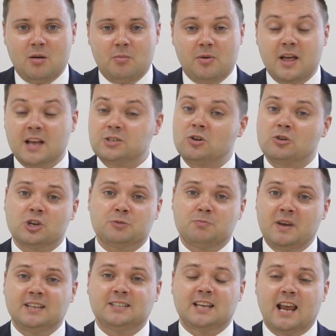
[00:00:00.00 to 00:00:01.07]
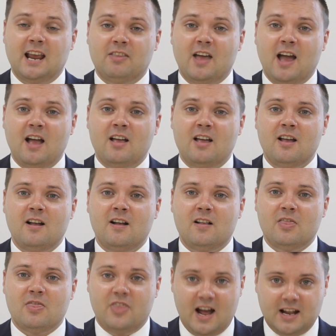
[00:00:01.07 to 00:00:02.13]
But that's not just me saying that,
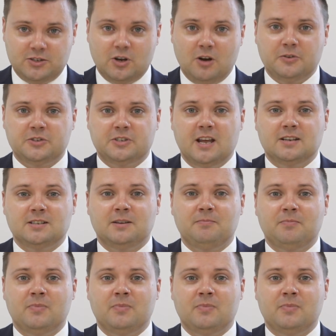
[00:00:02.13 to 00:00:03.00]
that's Ofsted.